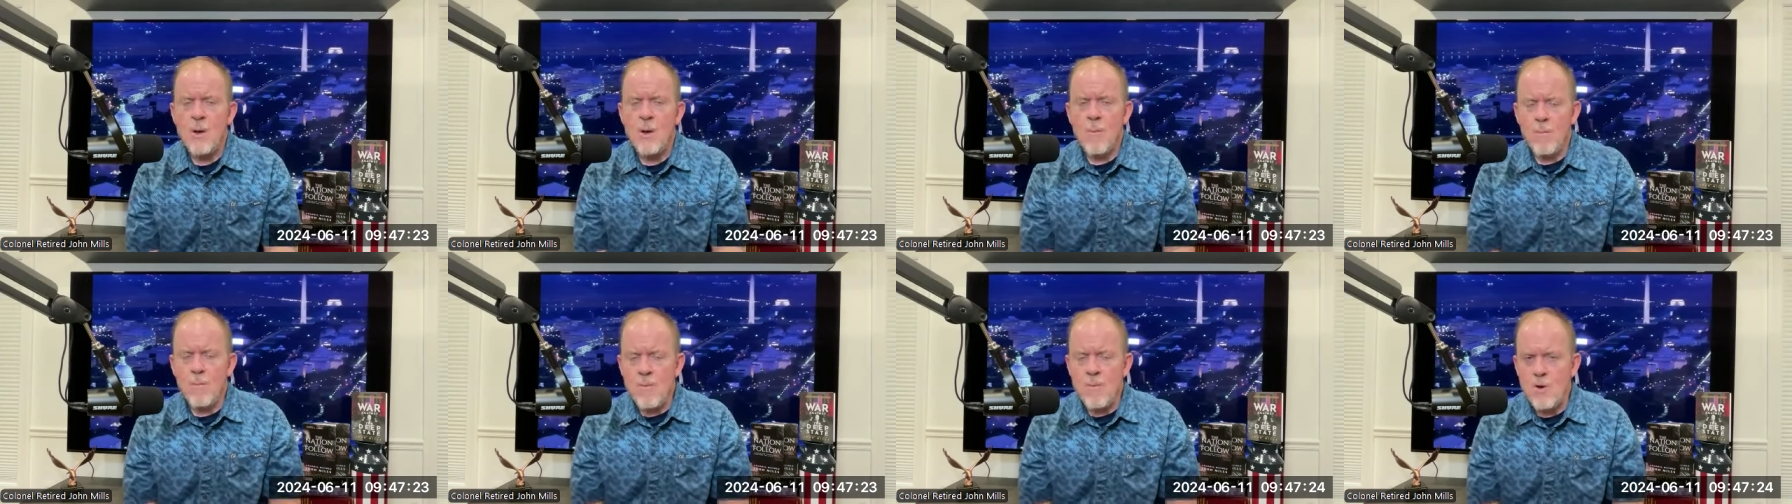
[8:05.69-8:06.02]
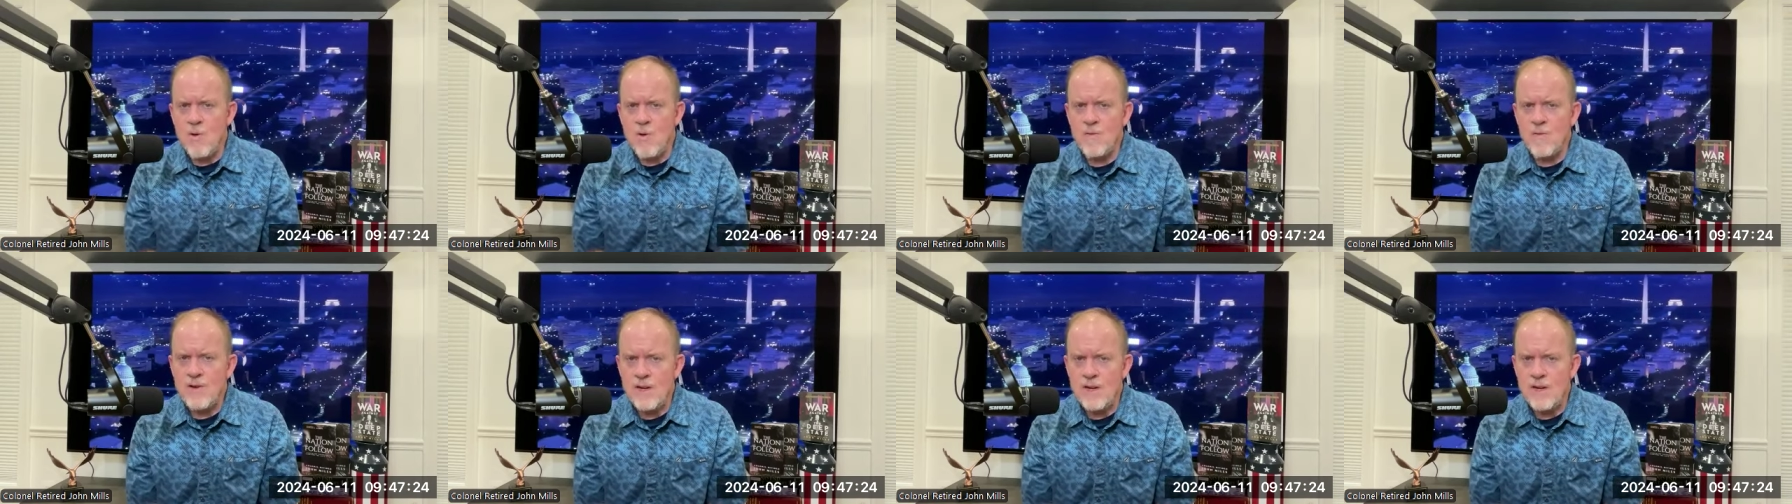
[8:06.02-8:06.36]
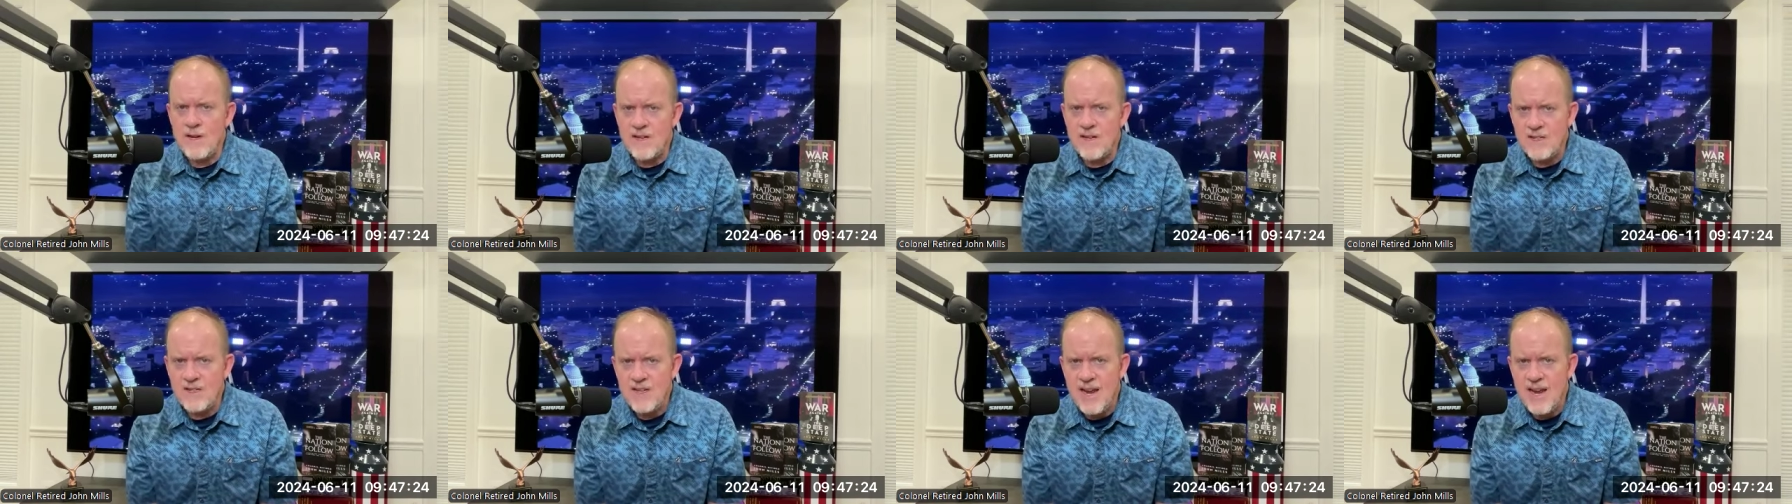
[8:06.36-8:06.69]
moved in
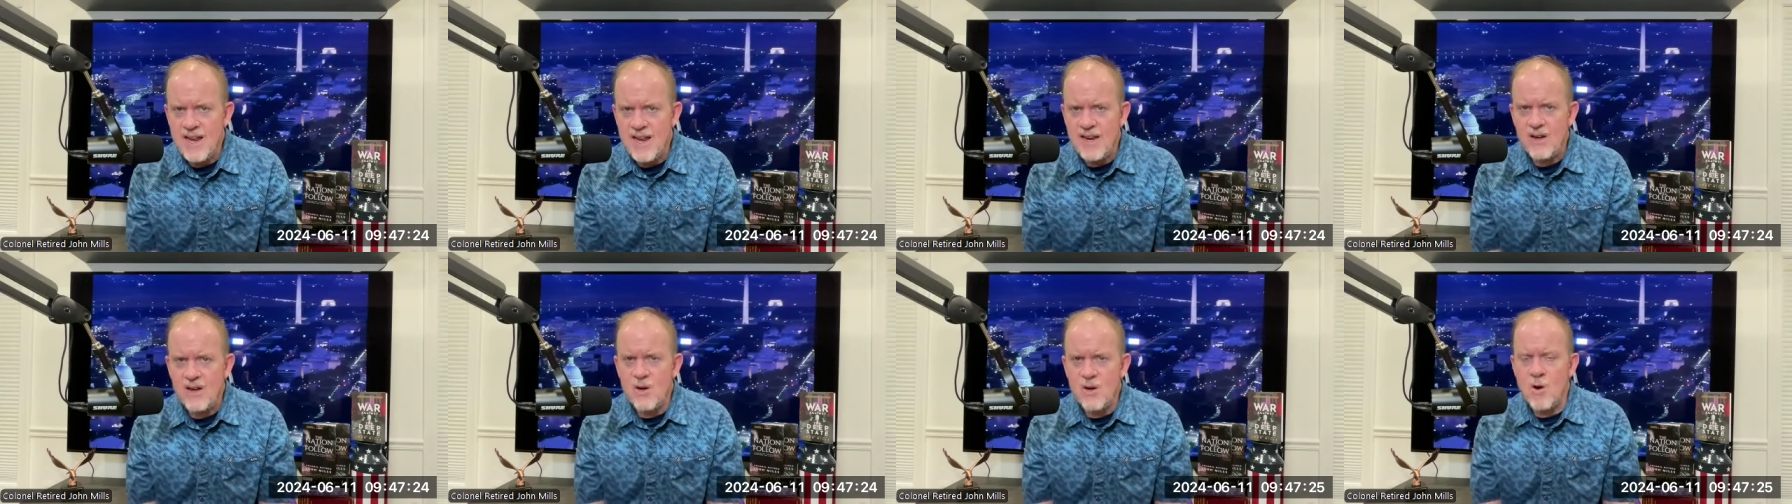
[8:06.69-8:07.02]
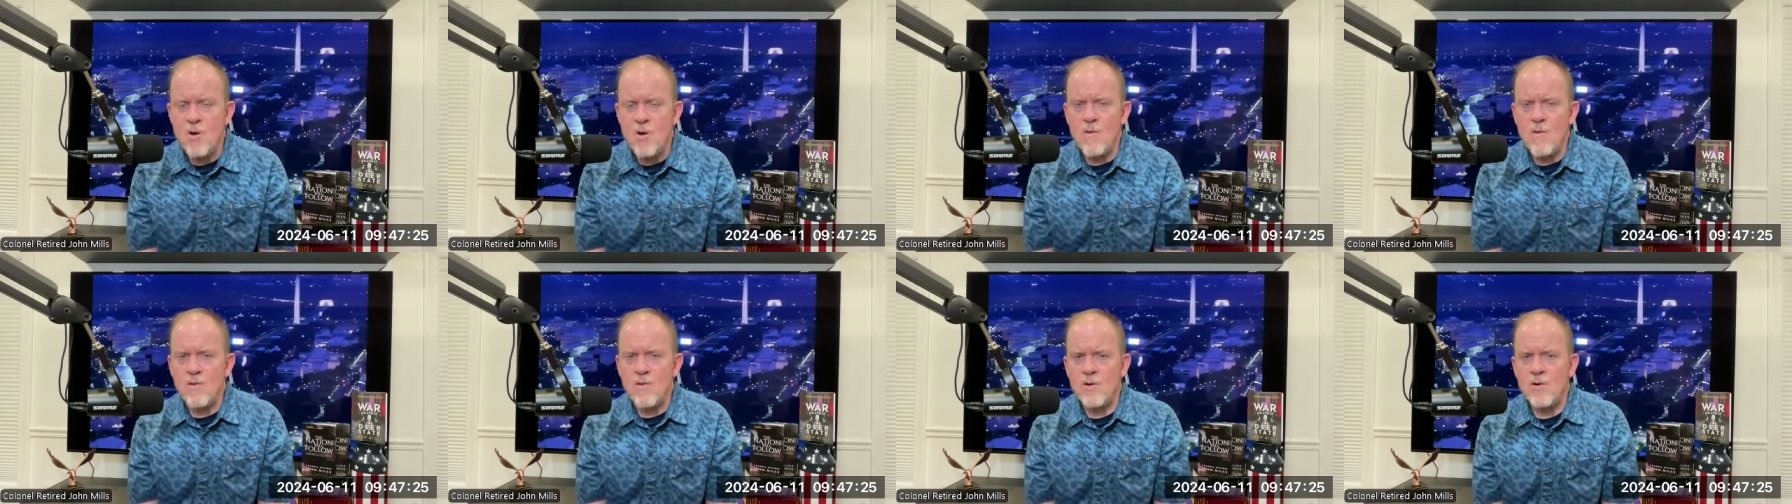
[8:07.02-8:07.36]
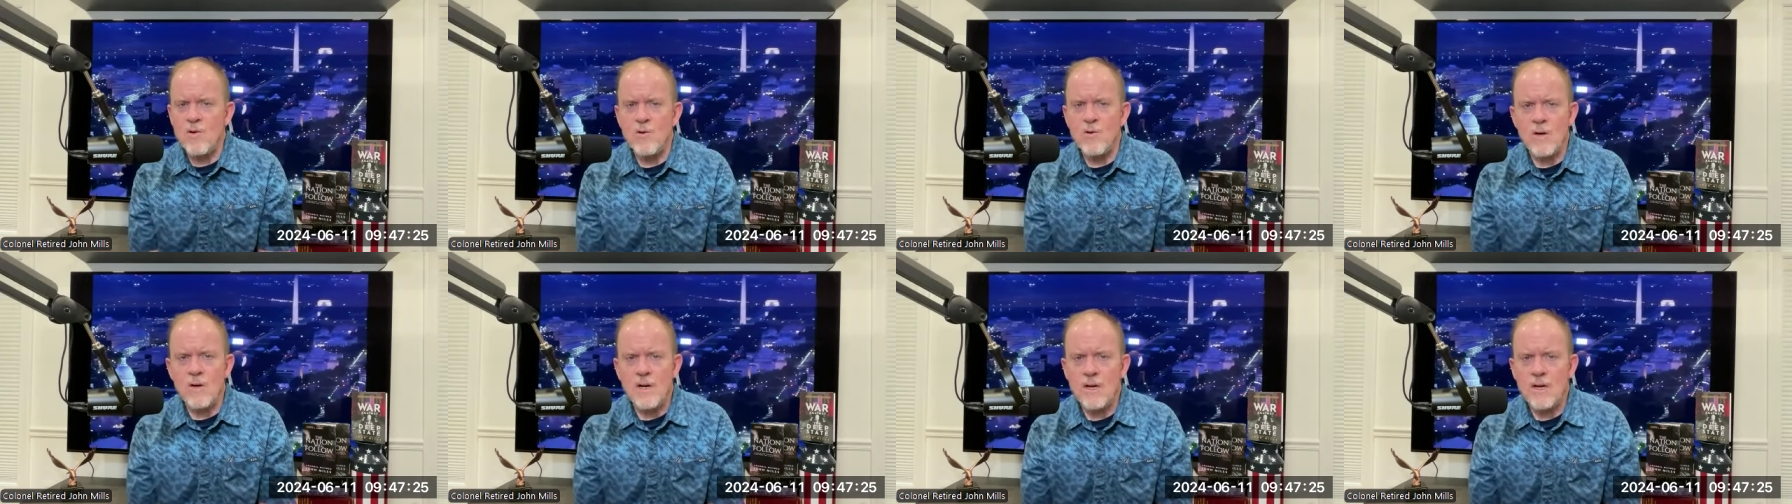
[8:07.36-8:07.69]
and taken
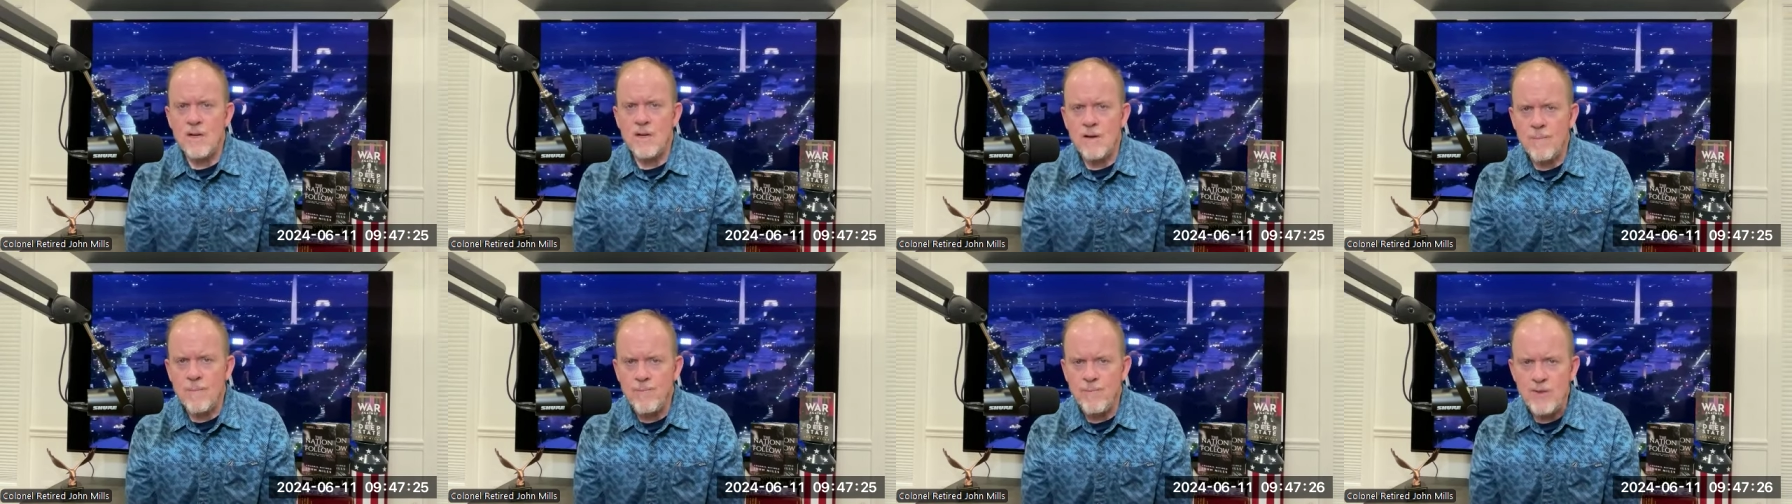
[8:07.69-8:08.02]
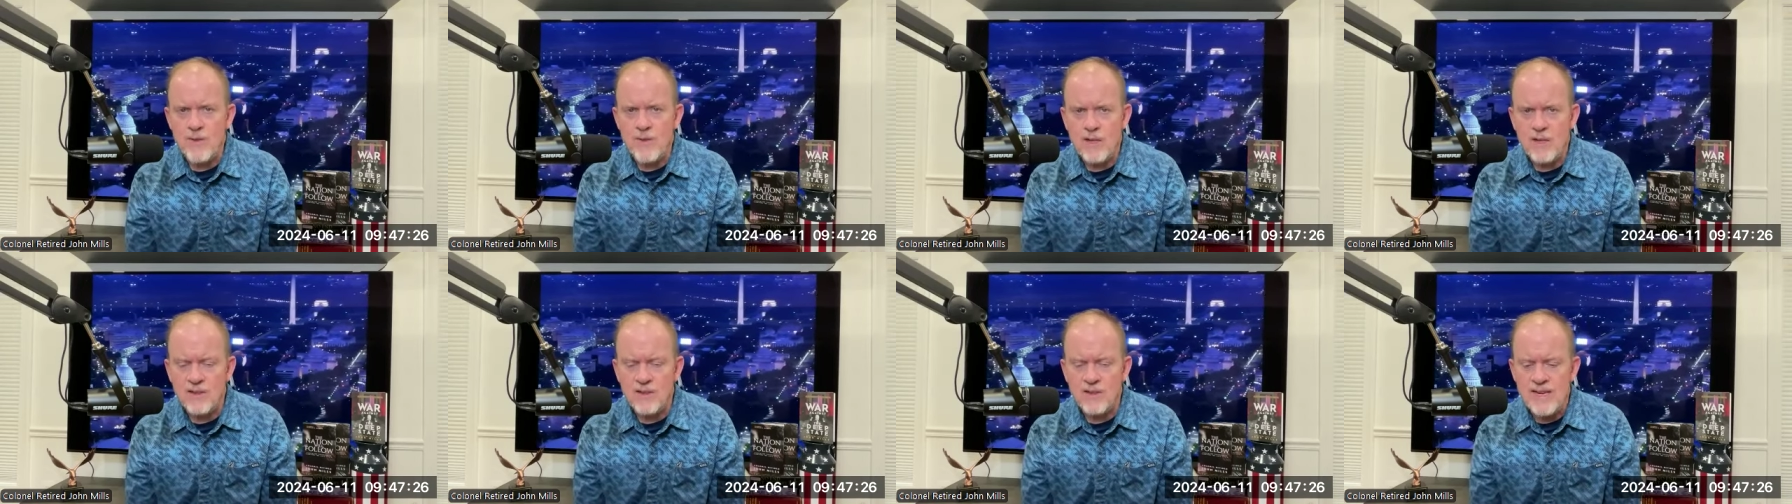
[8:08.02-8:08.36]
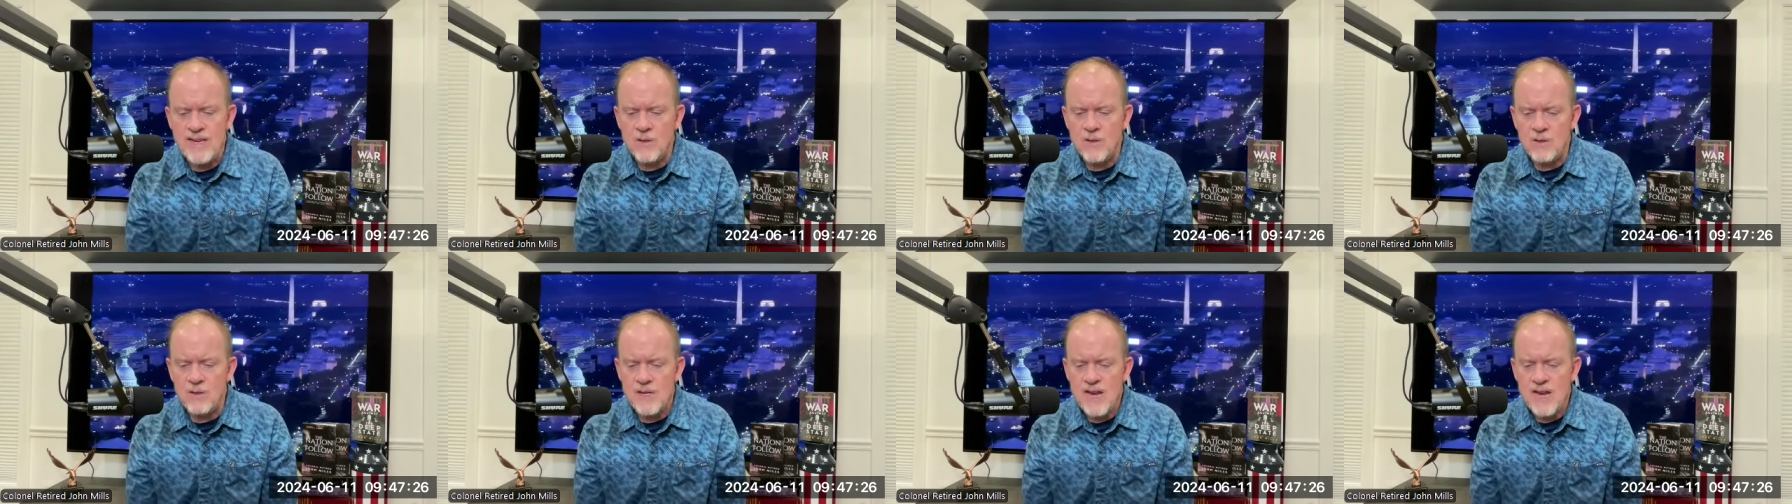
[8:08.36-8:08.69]
over uh,
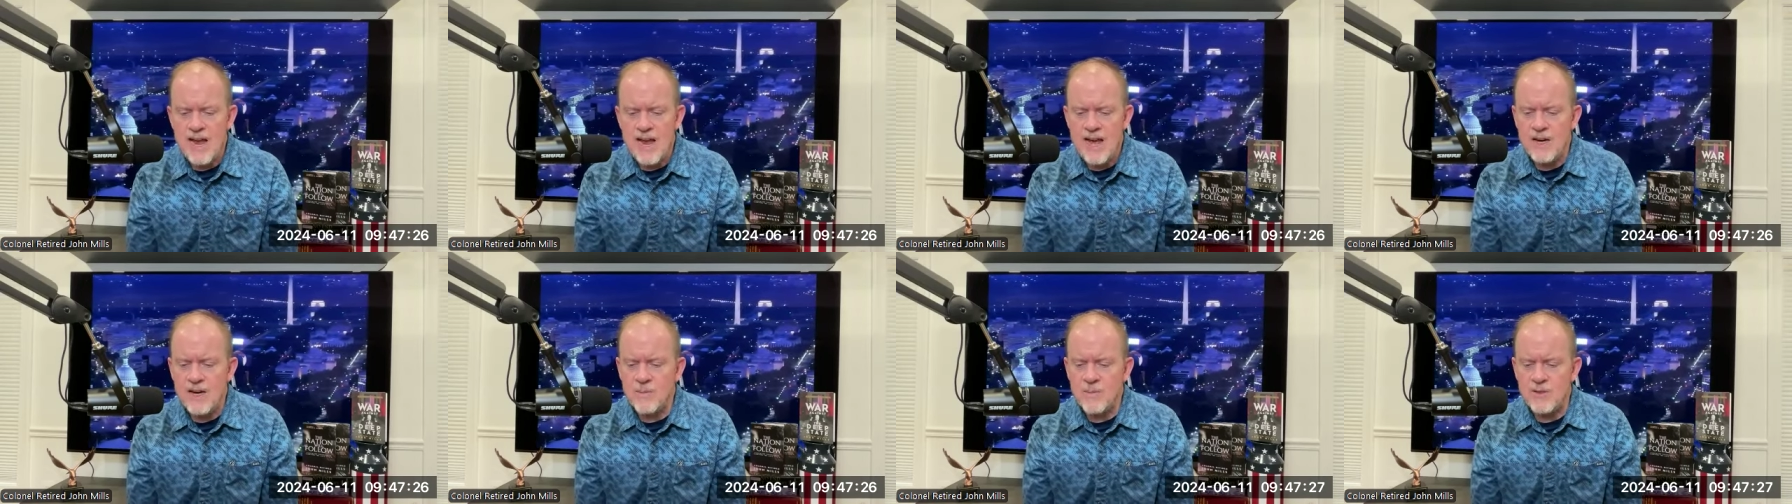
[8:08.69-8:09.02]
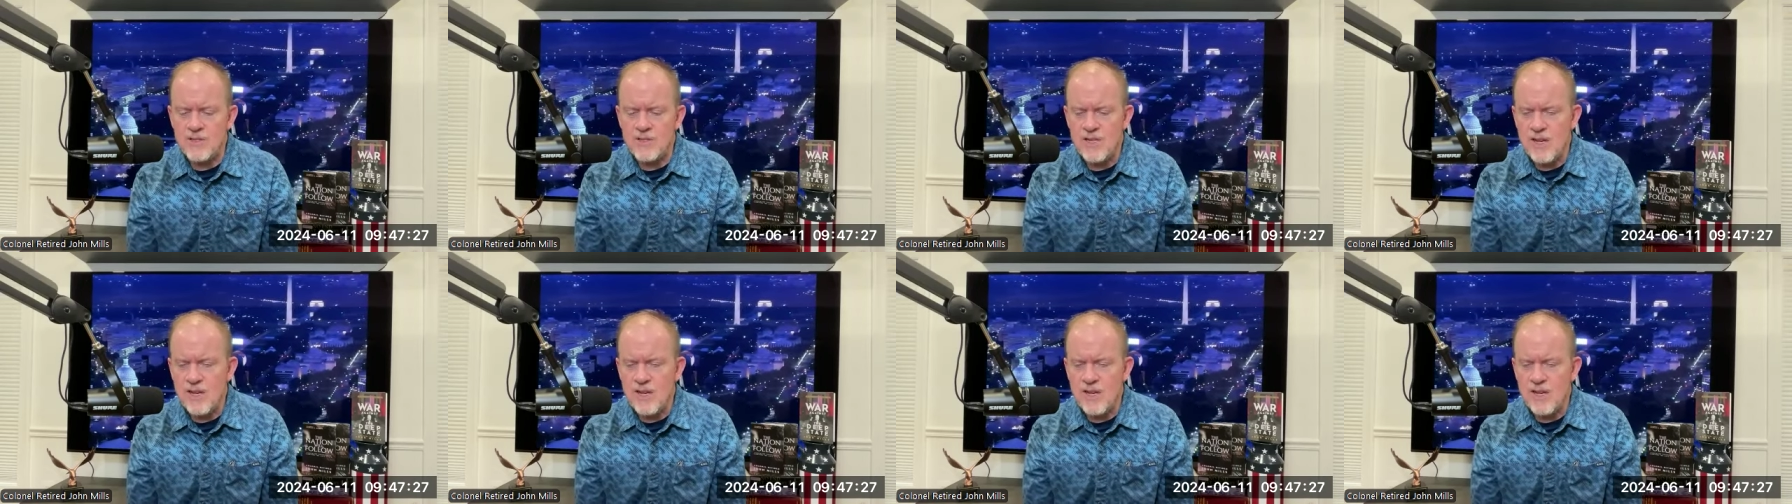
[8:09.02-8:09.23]
legal cannabis.